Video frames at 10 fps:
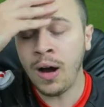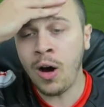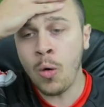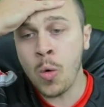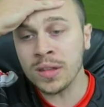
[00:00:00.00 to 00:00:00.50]

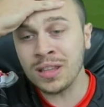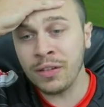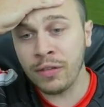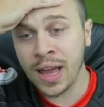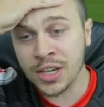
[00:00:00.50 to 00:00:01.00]
Oh, what a
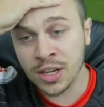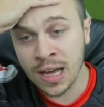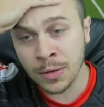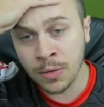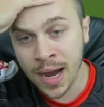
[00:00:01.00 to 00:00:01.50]

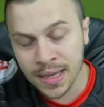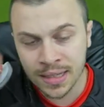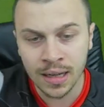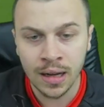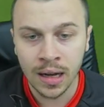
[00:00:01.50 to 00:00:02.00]
deflection,
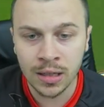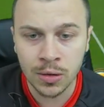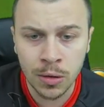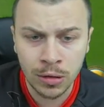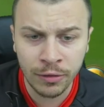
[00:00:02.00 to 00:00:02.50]
otherwise
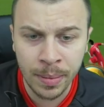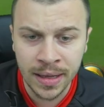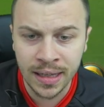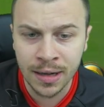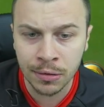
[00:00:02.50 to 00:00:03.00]
it would have
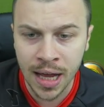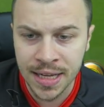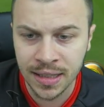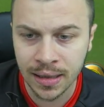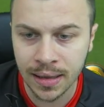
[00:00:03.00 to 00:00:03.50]
been the
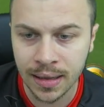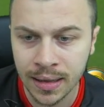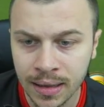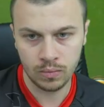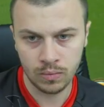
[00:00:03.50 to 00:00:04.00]
equalizer!